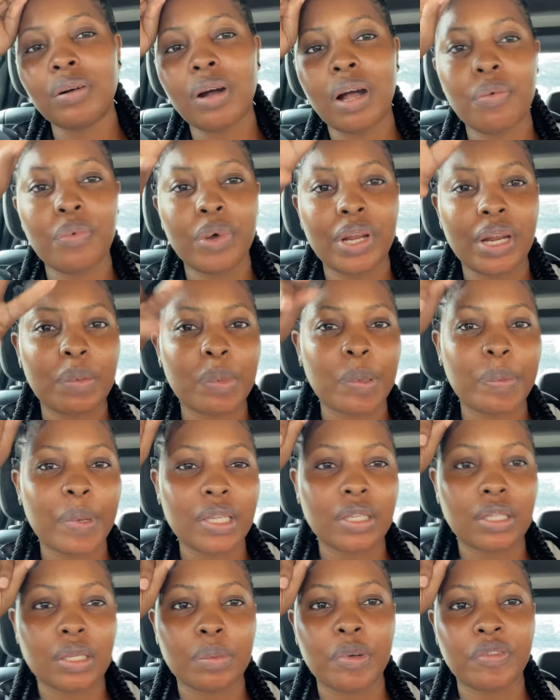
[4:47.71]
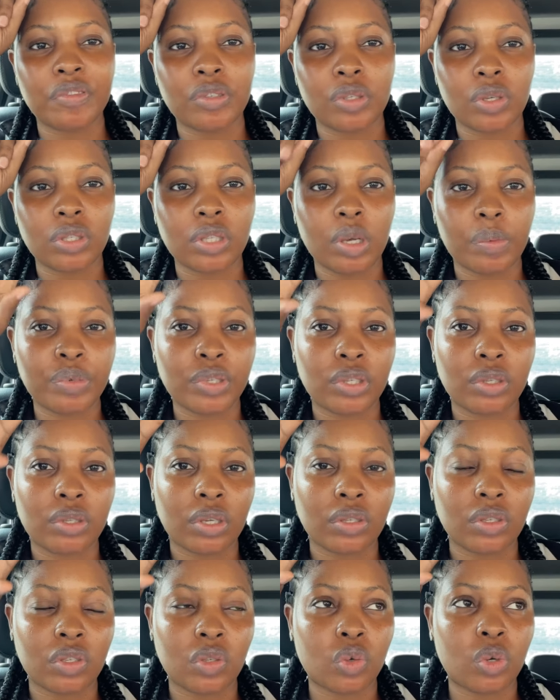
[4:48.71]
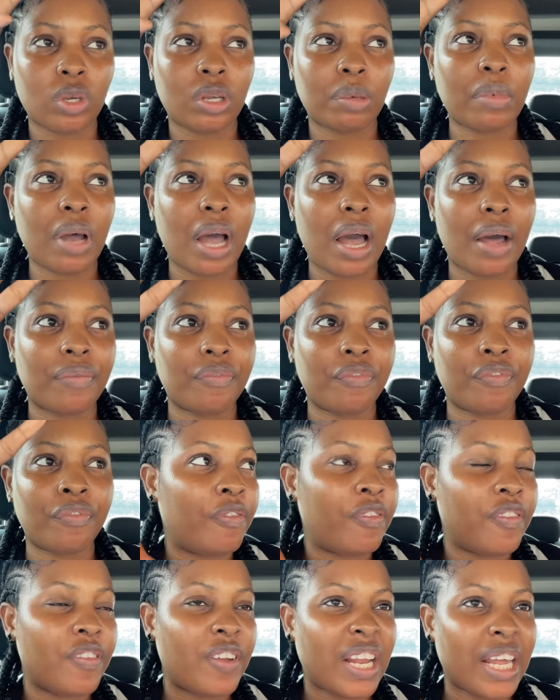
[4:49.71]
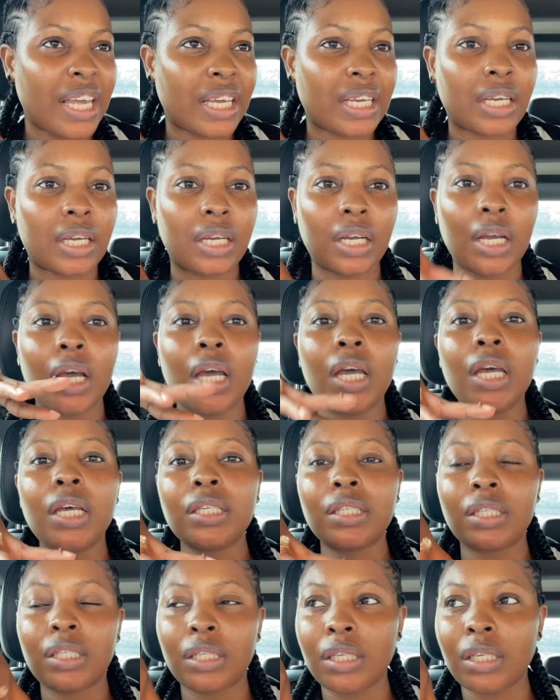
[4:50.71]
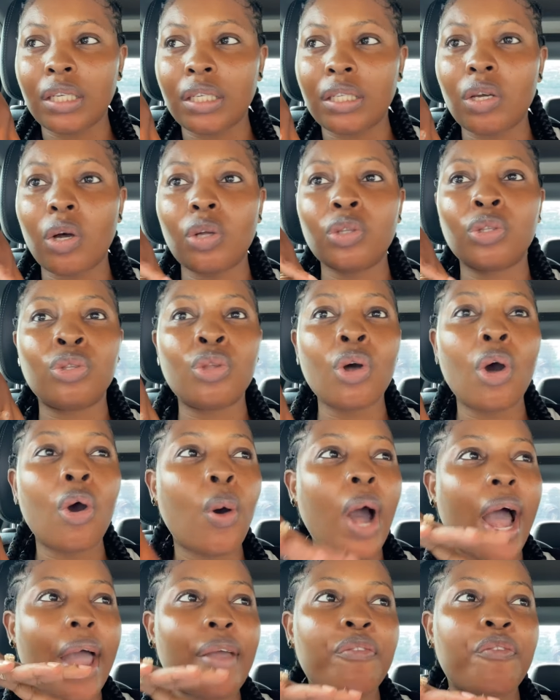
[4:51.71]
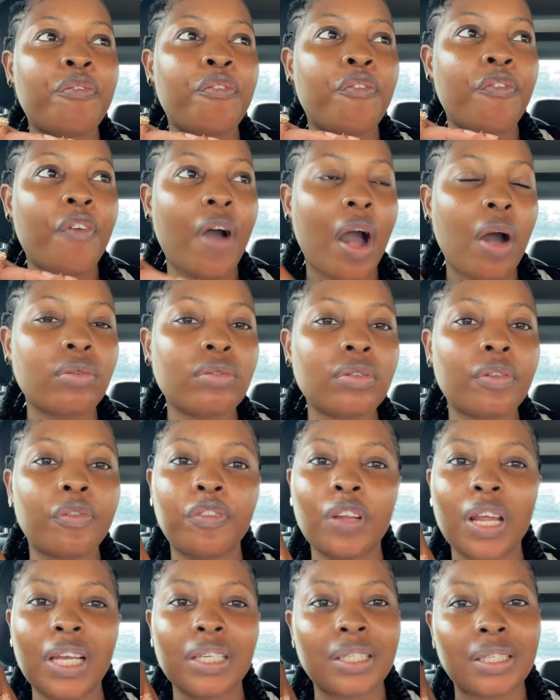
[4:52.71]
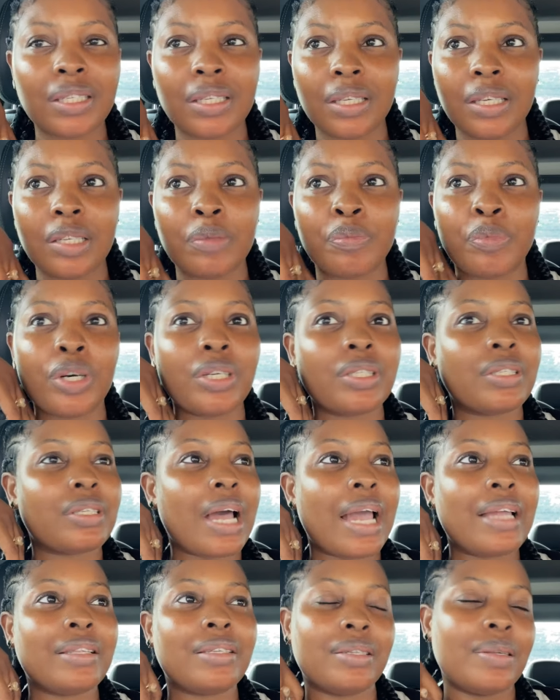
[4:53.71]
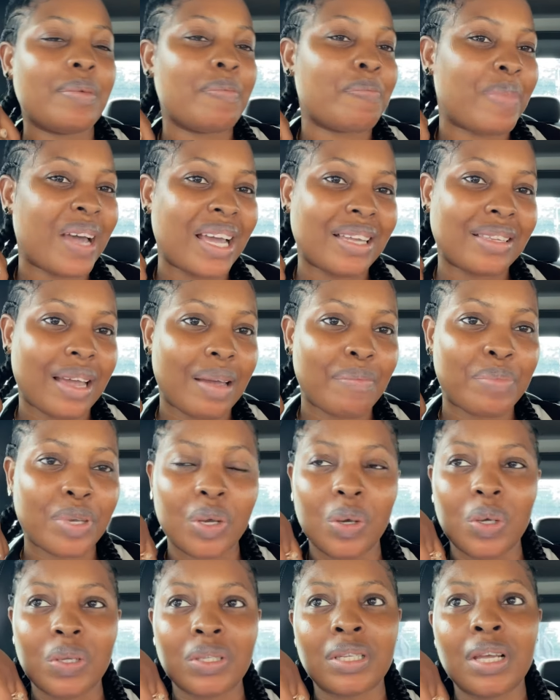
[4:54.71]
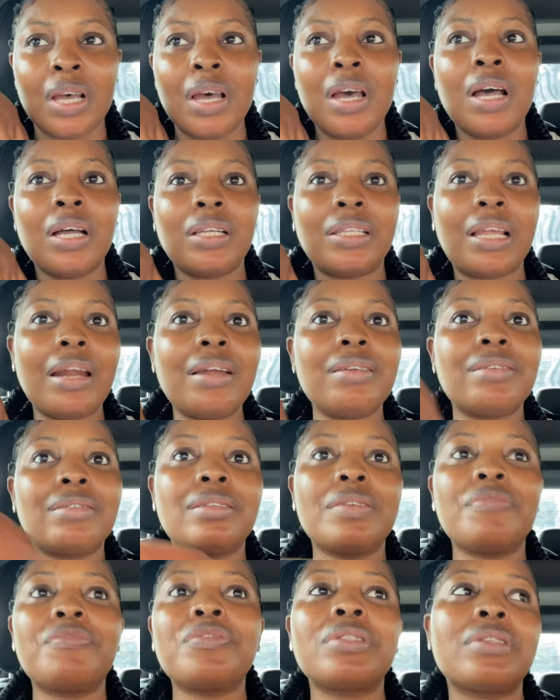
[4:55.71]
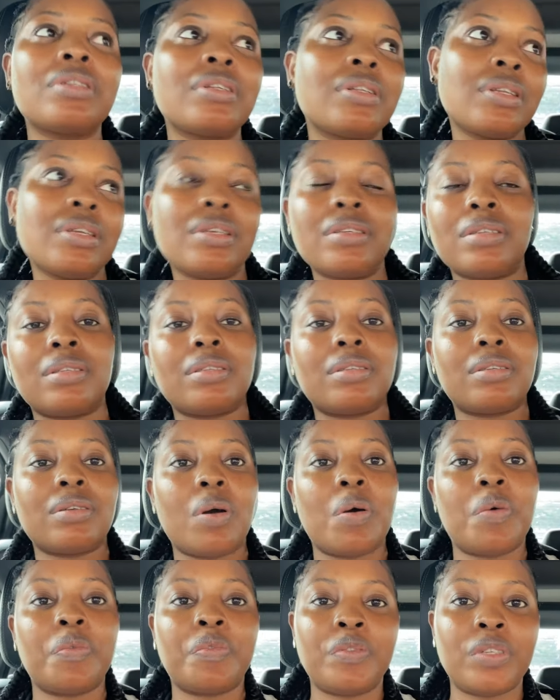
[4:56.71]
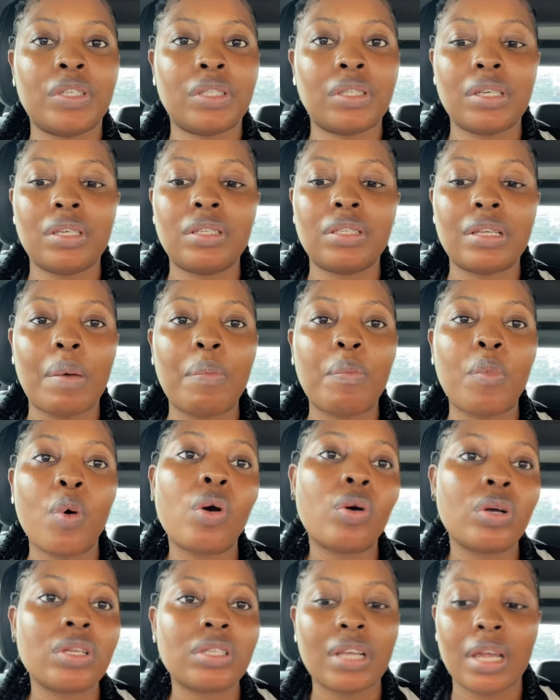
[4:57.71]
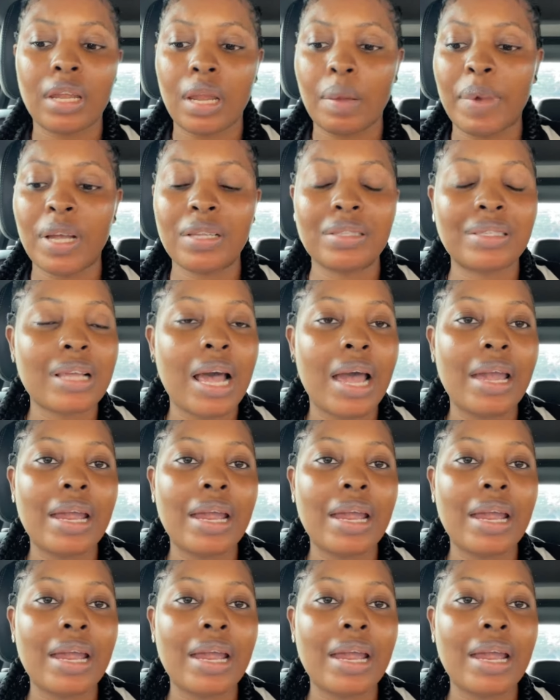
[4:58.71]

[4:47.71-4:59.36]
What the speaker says: when I remember the name of the nut, I'll put it on the screen. And flake seed. Although I found flex seed, but I didn't buy that because that is even the least of the things I'm more concerned about. I